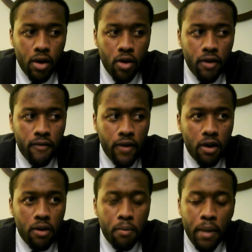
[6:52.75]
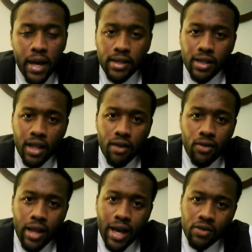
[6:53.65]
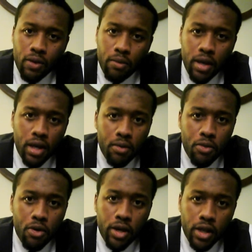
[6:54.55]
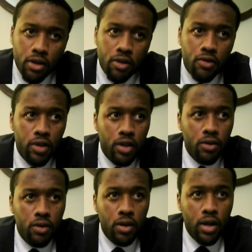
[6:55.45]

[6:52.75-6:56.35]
on a very basic level, that's what being a Moor can do for you.